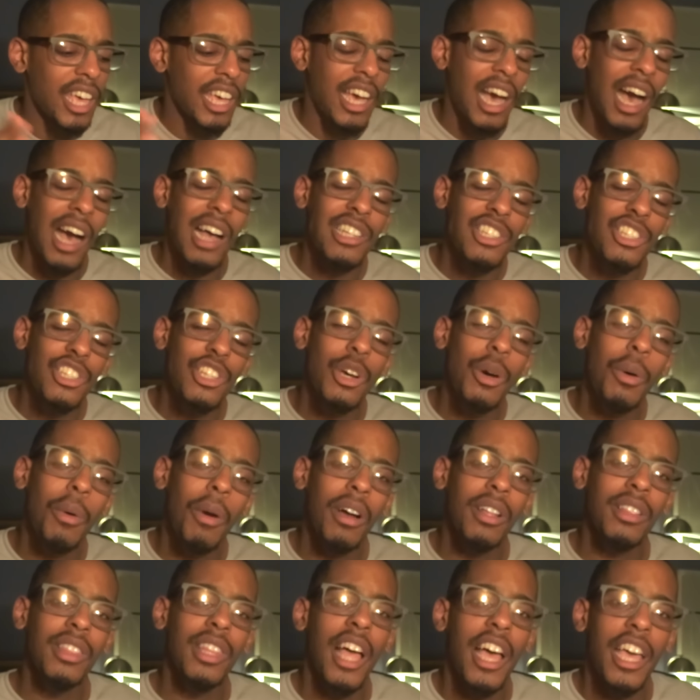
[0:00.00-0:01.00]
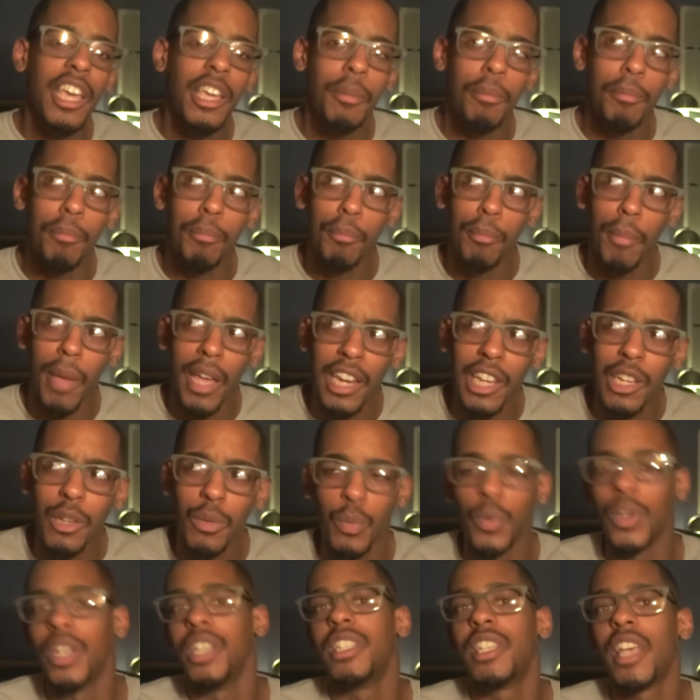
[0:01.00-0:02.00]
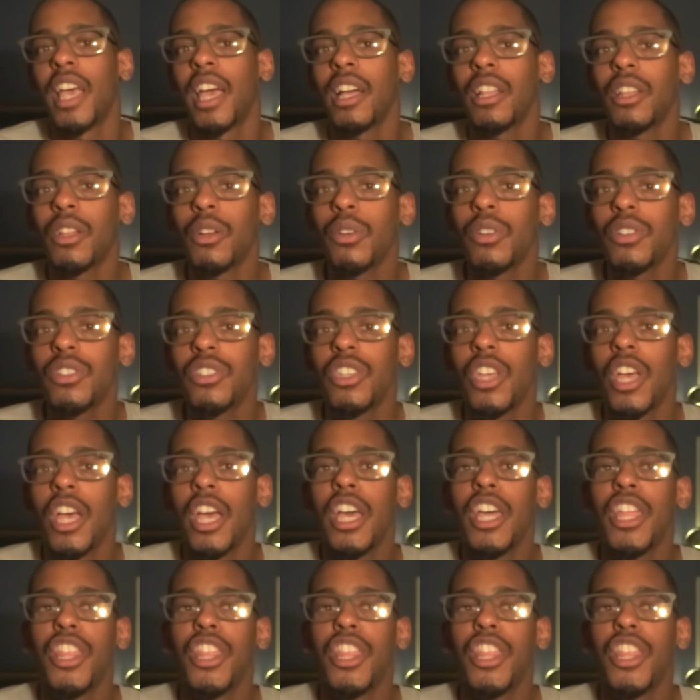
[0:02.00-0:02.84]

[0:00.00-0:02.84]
Costco, unlike many retailers,